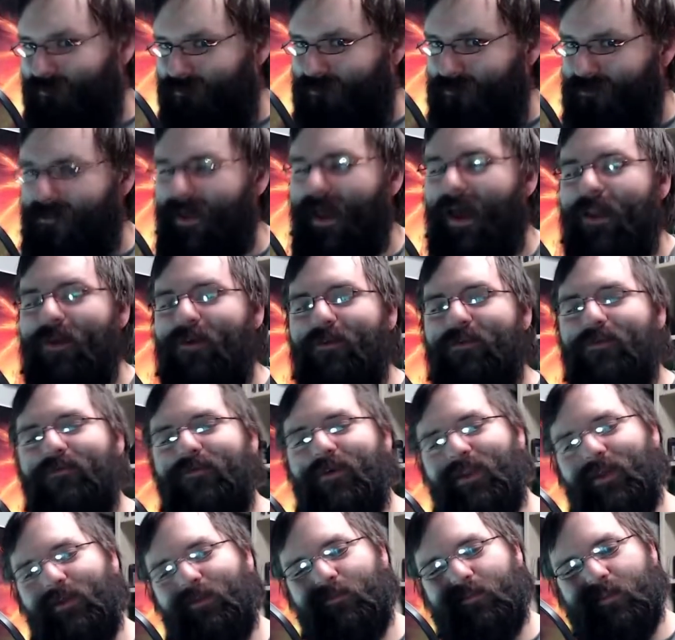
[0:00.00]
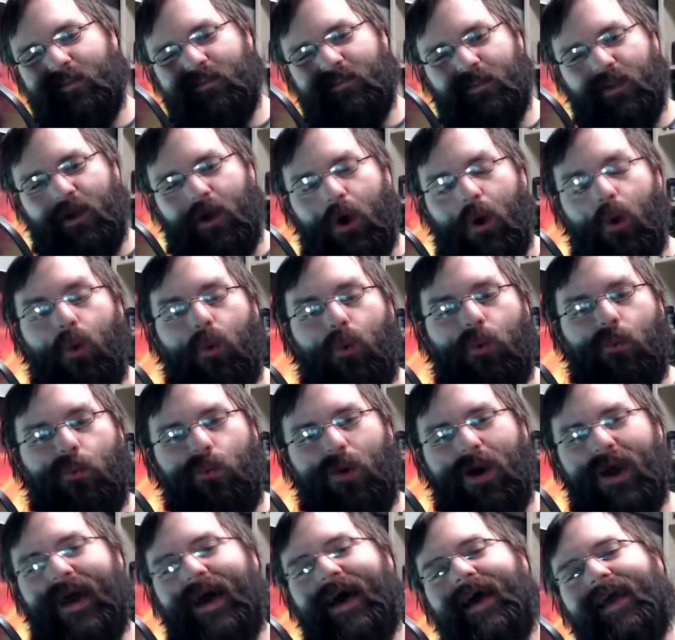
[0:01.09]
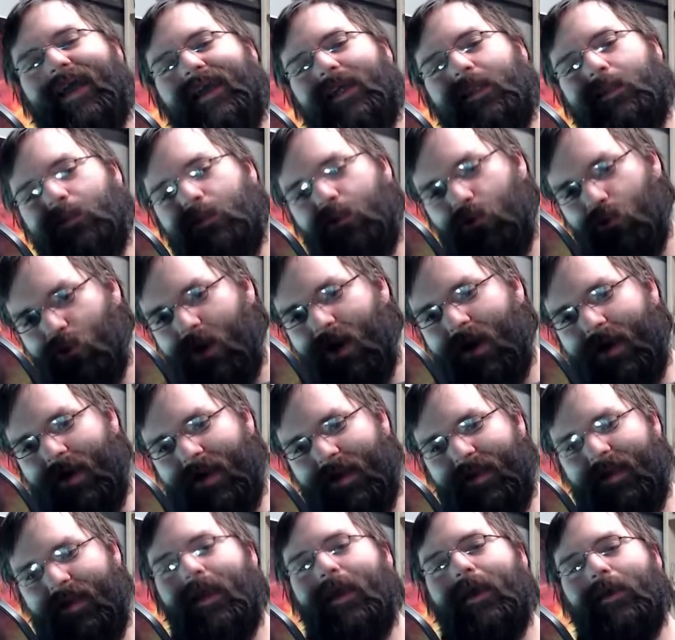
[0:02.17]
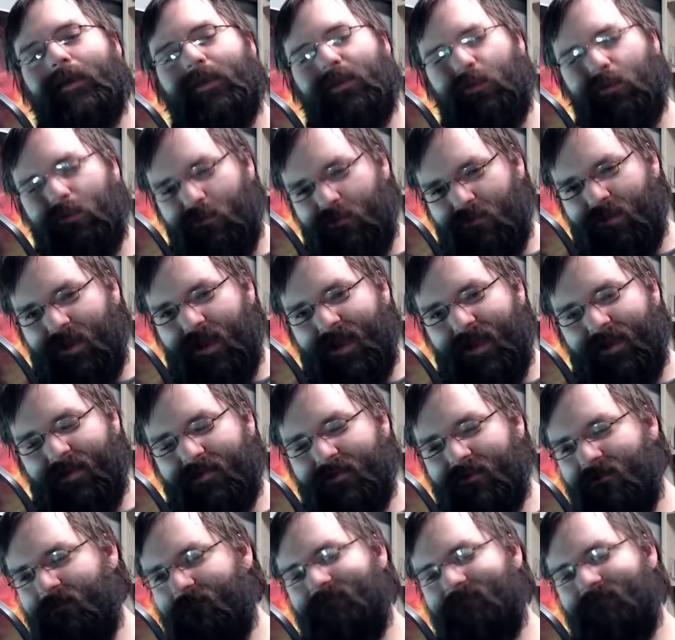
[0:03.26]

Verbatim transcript: Title of the video says it all. Why do I use Linux.